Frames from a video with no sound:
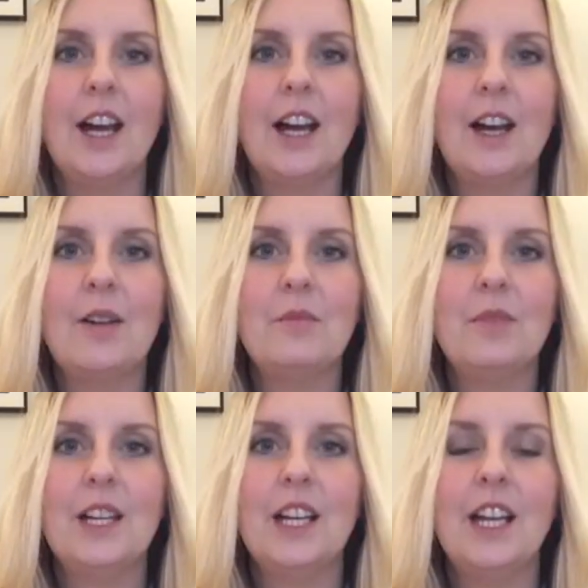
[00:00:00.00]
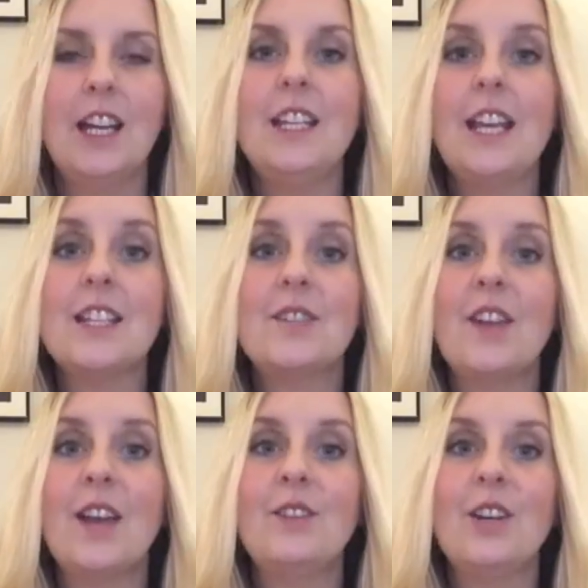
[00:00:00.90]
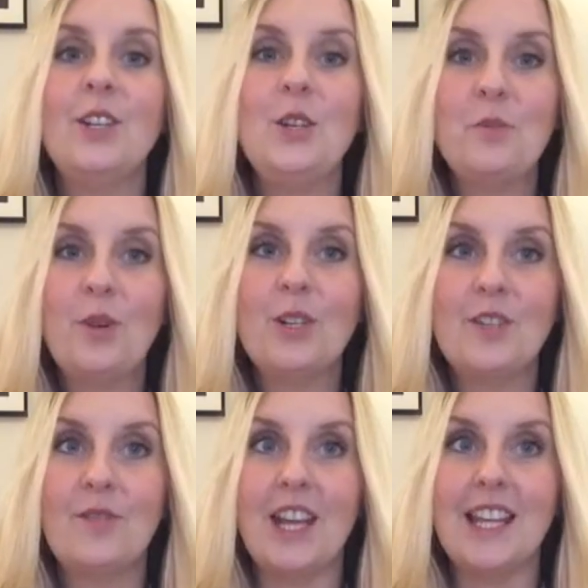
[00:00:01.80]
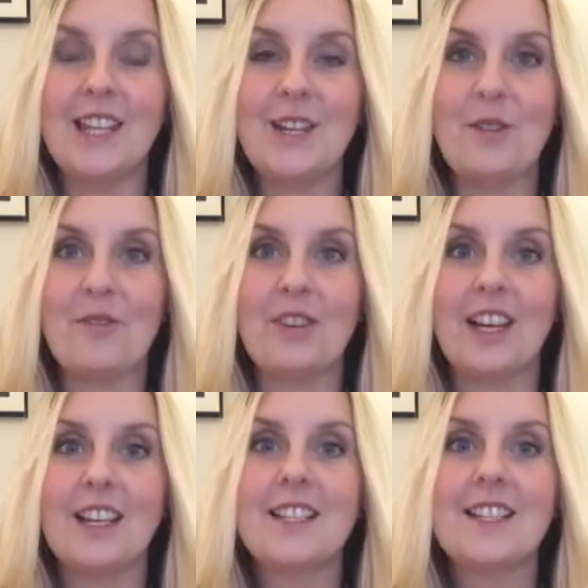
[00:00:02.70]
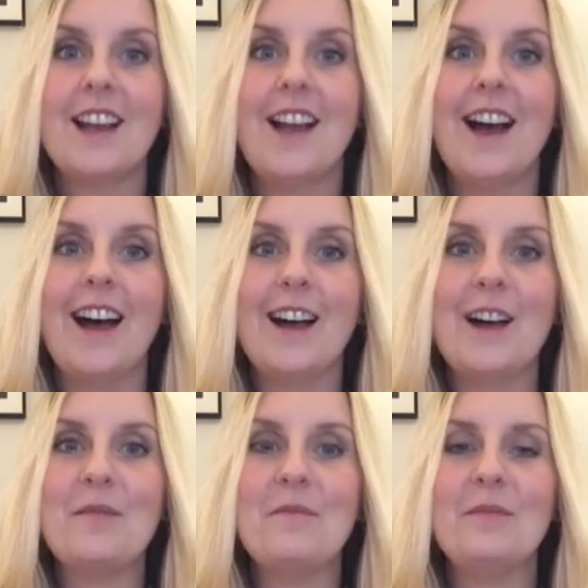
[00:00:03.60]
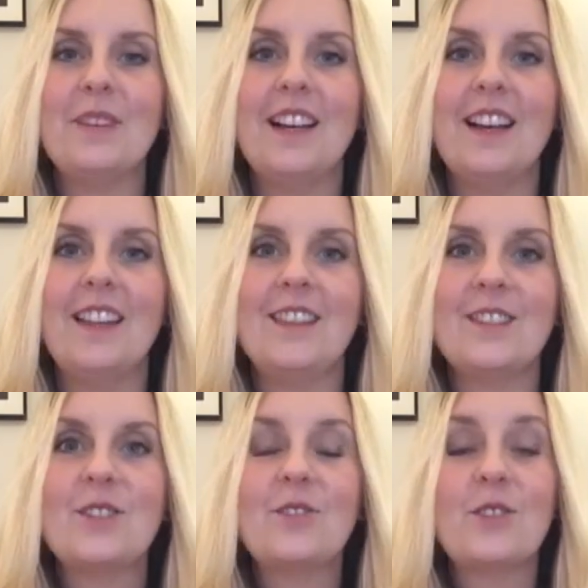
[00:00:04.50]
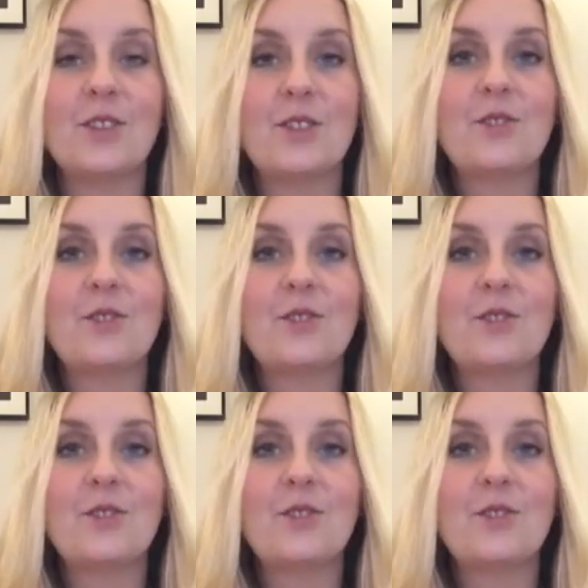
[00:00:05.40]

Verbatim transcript: Um, yes, Fiona, you would fit in the new office. Um, there's, there's